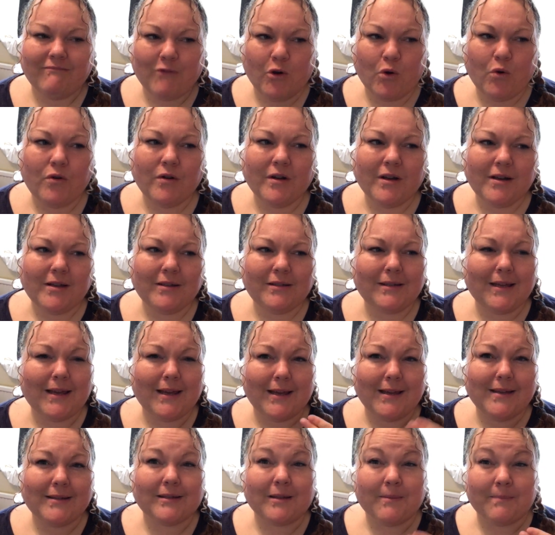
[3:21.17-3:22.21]
August
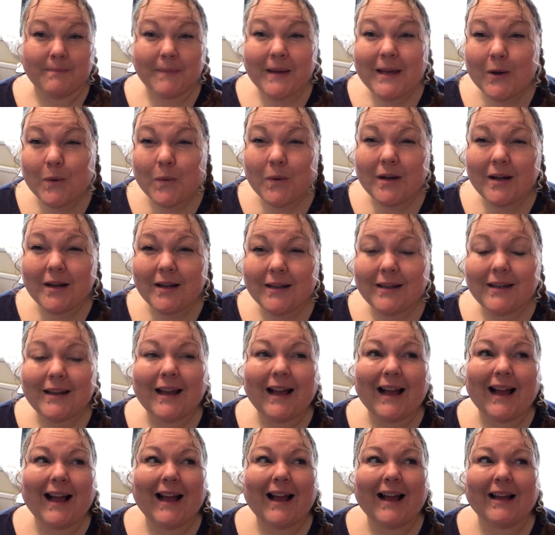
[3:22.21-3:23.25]
is the big one,
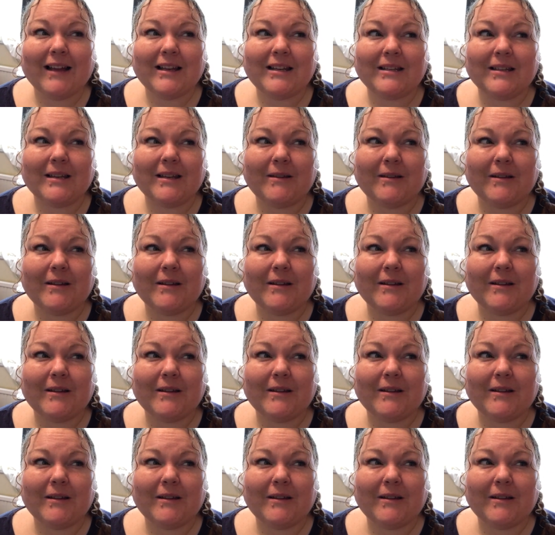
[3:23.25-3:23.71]
and